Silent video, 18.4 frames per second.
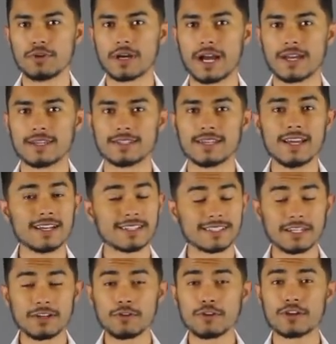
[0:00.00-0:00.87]
guys,
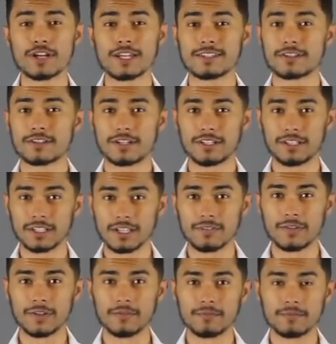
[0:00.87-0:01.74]
because I know you guys are going to
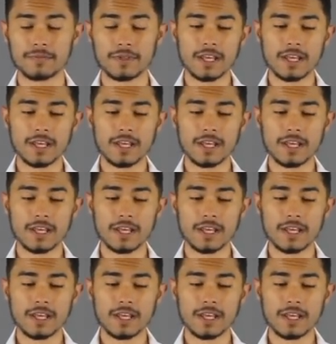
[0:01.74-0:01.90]
love it.